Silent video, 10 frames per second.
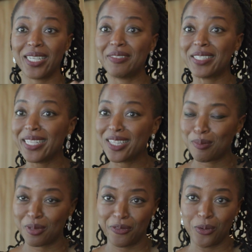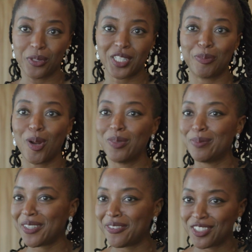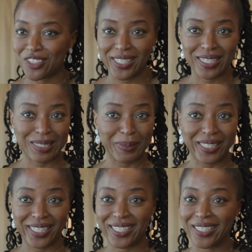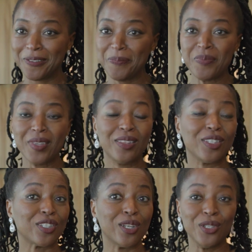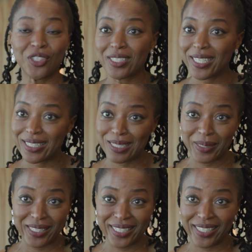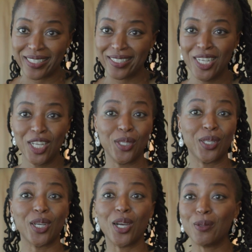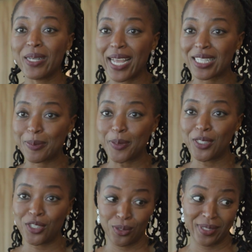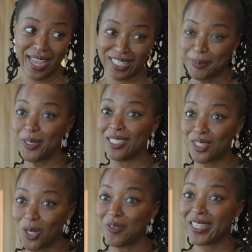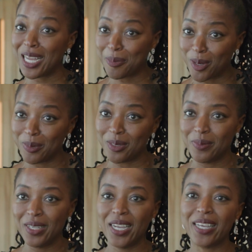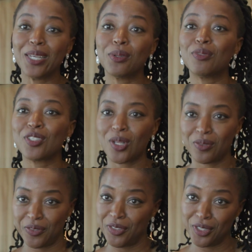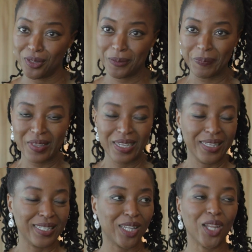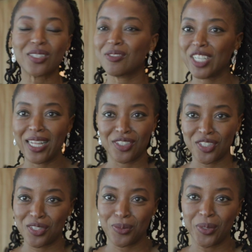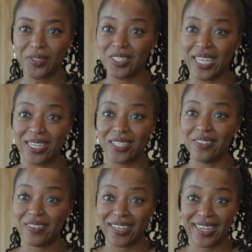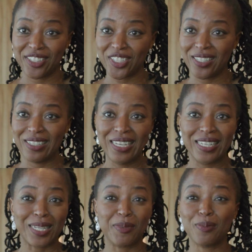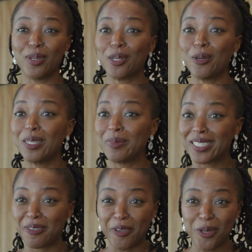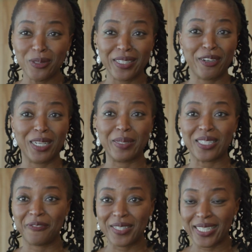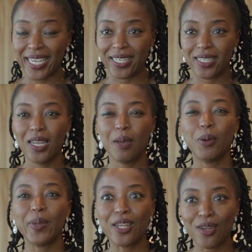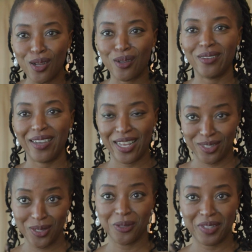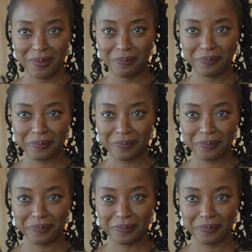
to have seen them before. So the problem definition tends to be clear. The solution tends to be clear. You can go to an expert who's expert in solving that problem and they will resolve it for you. There's lots of challenges in the world that are technical in that nature. Some of them are incredibly difficult, incredibly sophisticated, but we know how to solve them.